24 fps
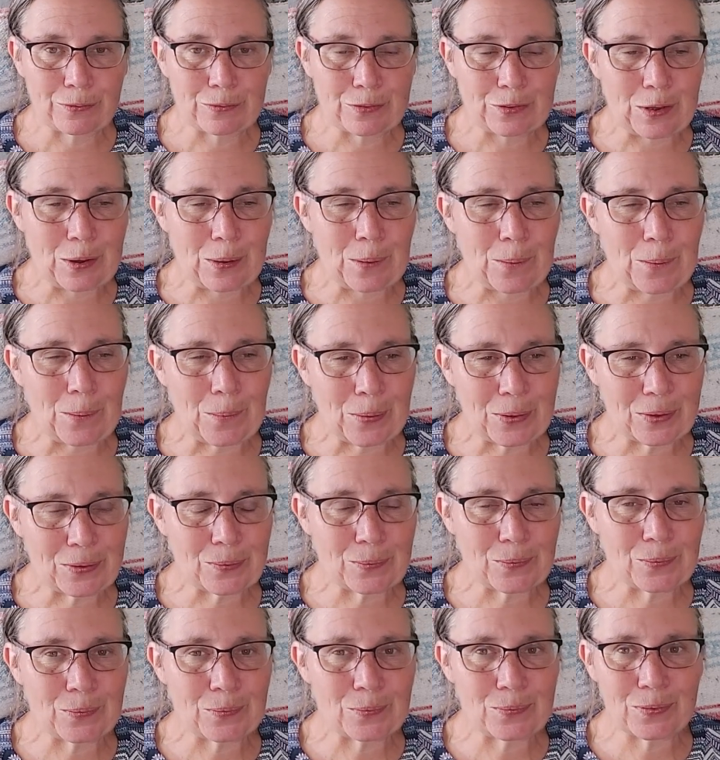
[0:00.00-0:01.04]
So
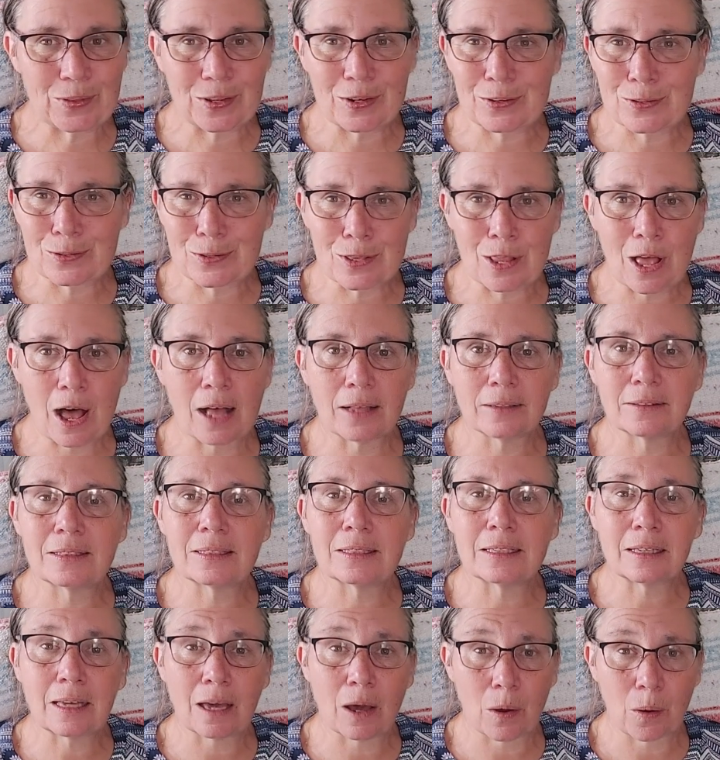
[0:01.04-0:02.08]
there's lots
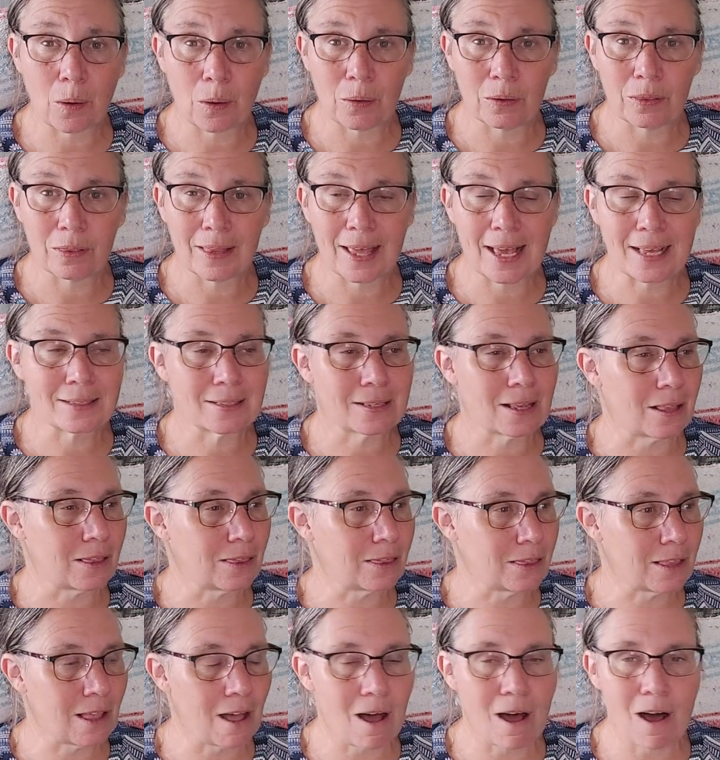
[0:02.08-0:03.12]
to go. That's a
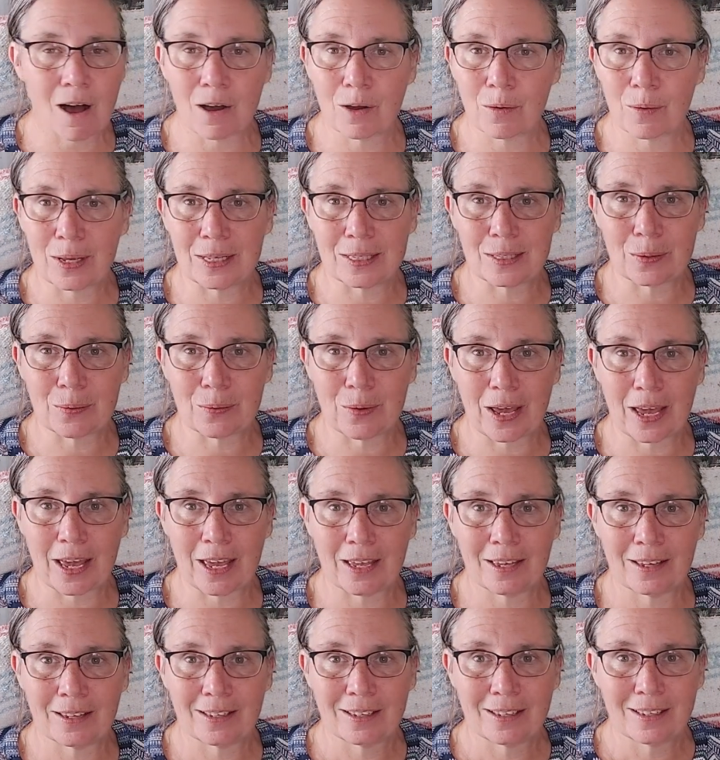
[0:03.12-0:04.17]
long ways
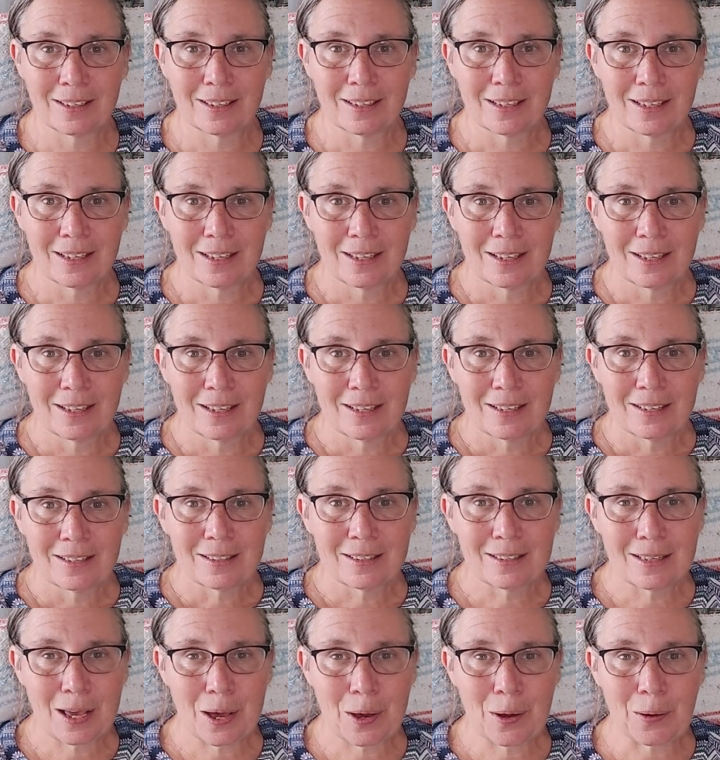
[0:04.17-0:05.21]
away.
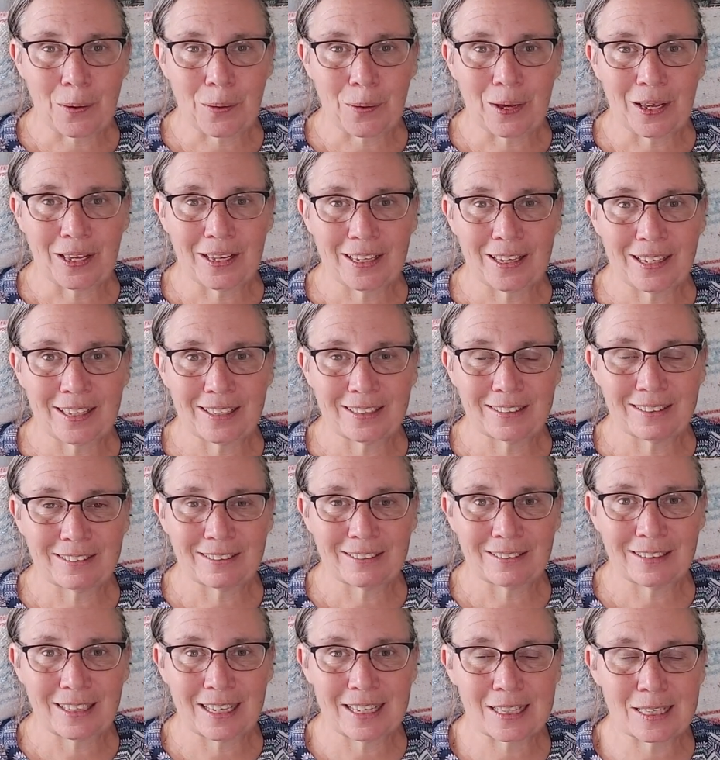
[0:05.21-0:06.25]
So
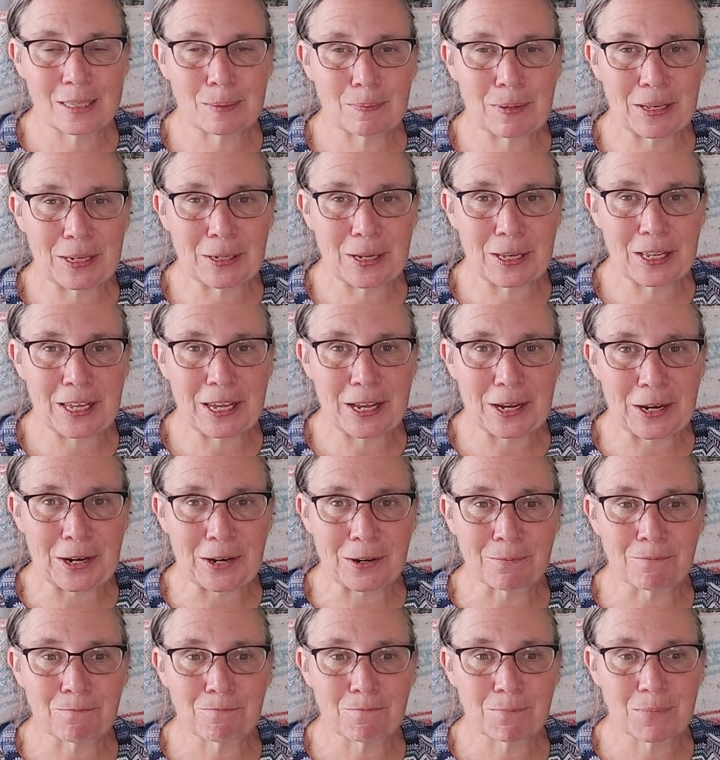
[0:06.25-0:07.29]
it's been a
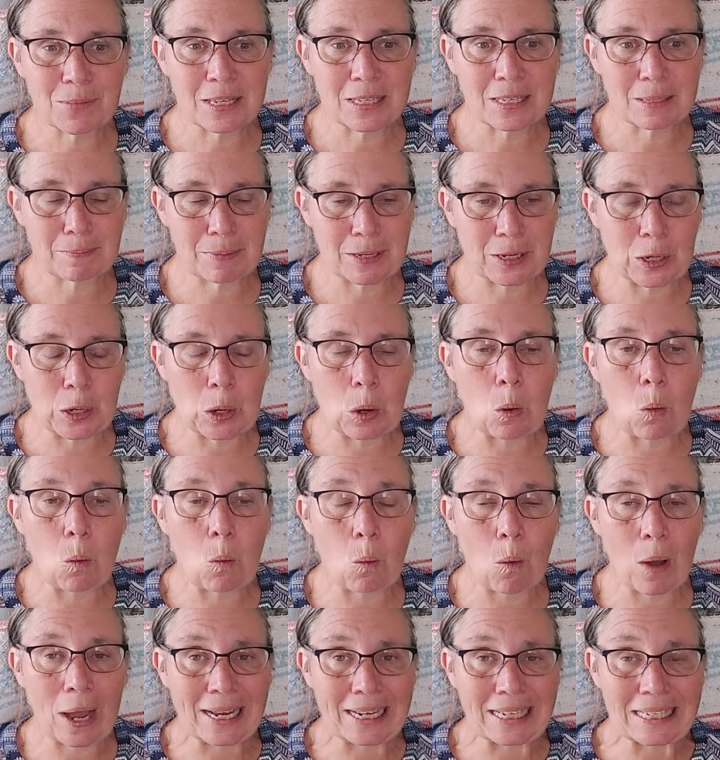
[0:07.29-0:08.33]
year. It's been
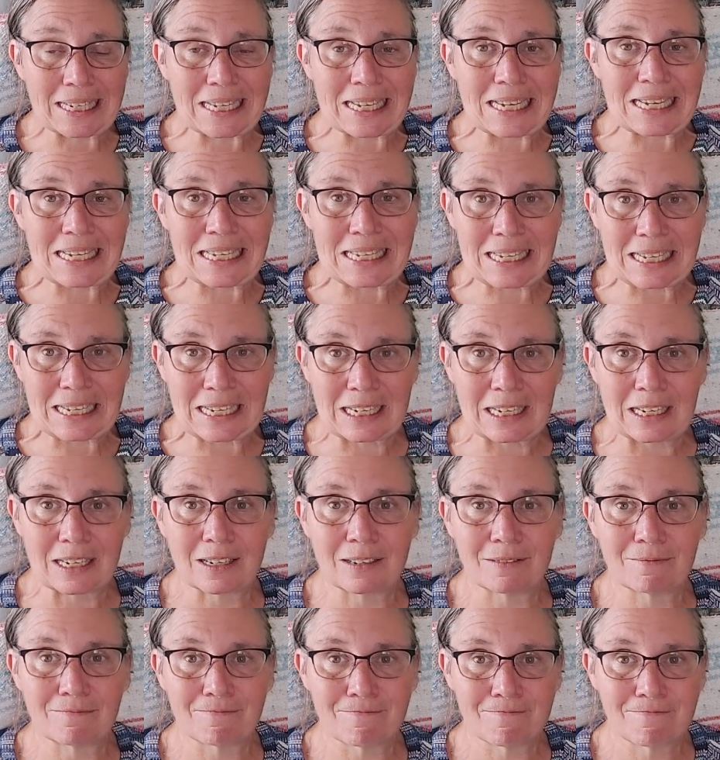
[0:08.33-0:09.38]
quite a year.